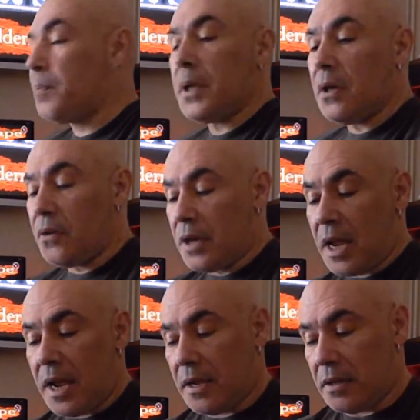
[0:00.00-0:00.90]
Beyond
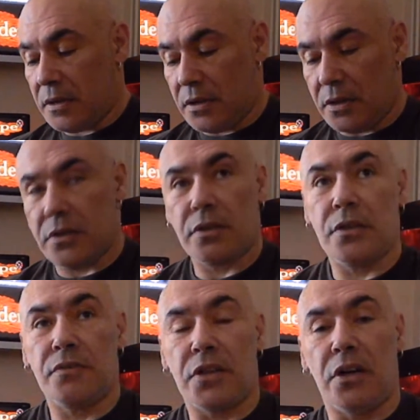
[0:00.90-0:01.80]
that,
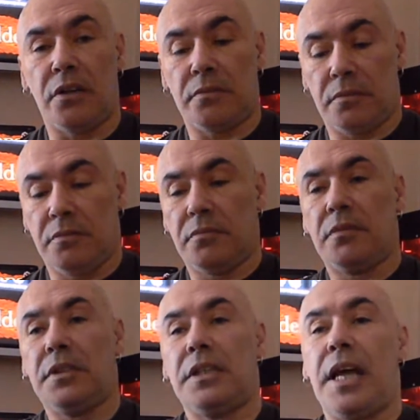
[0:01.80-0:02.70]
you've got
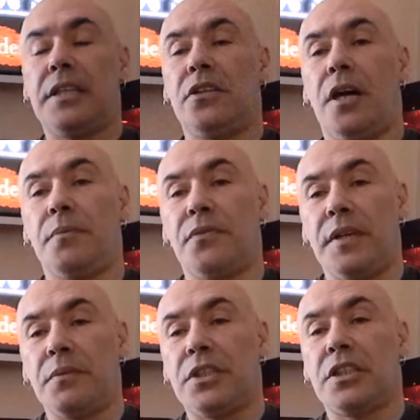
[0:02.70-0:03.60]
that type of
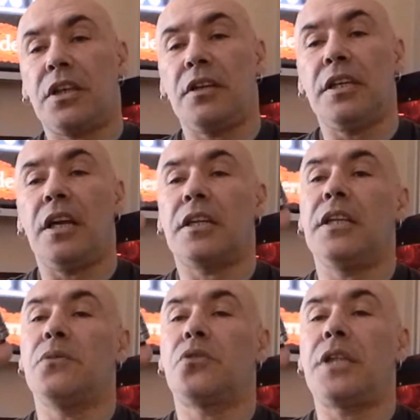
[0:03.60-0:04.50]
thing, which is kind of like a
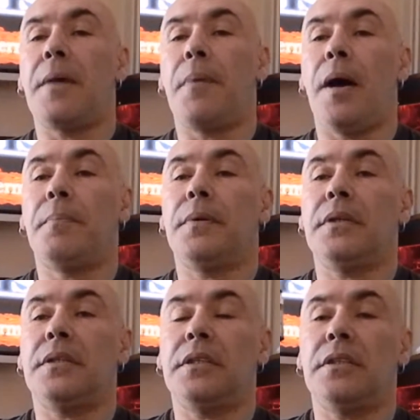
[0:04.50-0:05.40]
little step up.
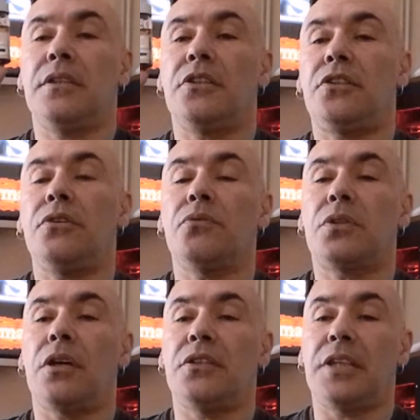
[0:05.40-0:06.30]
Still
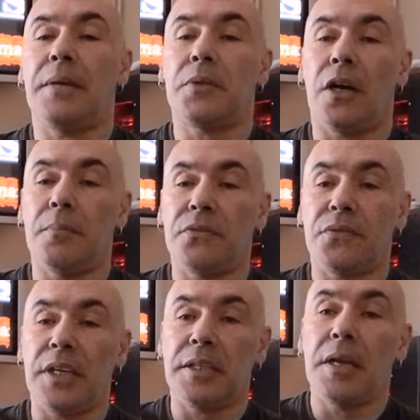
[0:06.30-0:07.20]
same type of
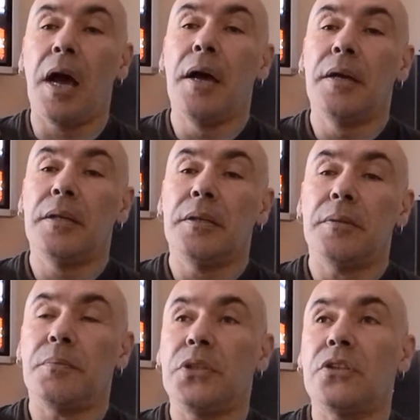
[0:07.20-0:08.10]
thing.
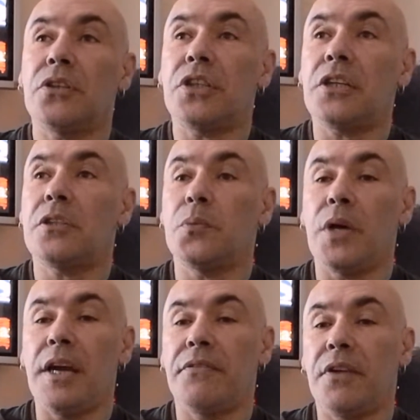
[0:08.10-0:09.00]
You've got adjustable
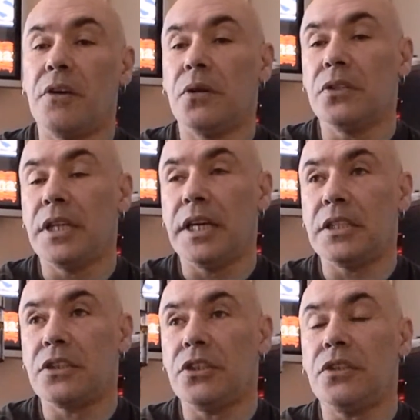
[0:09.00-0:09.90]
airflow on there,
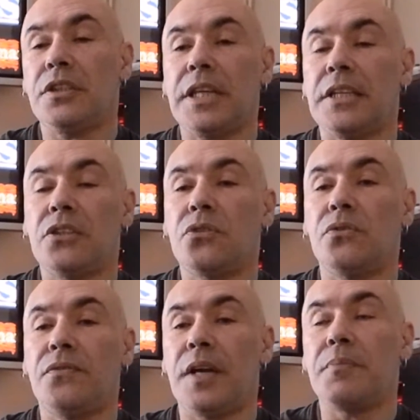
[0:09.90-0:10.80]
so you can get the
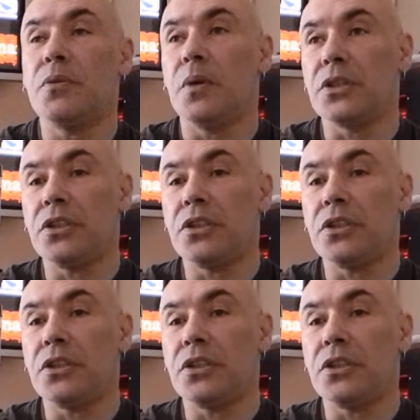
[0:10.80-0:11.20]
sort of vape you want.